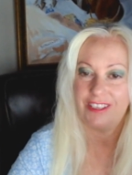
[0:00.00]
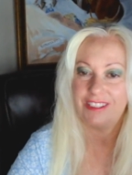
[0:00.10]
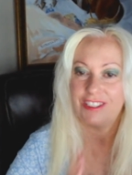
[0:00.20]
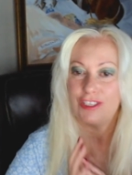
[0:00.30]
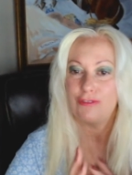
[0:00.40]

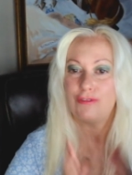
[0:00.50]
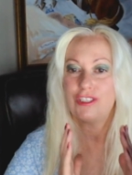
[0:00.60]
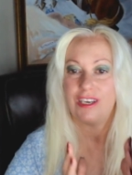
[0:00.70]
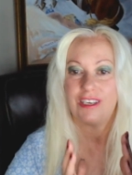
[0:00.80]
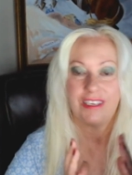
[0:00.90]
It's so
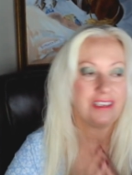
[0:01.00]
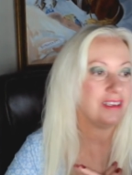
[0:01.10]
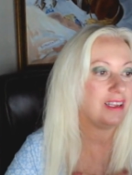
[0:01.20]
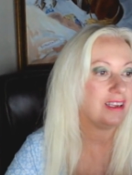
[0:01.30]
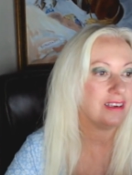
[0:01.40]

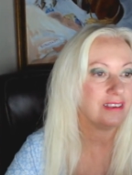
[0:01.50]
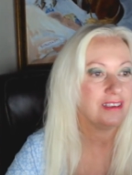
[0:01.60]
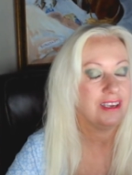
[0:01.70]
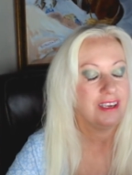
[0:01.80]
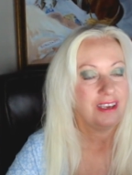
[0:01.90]
shocking, and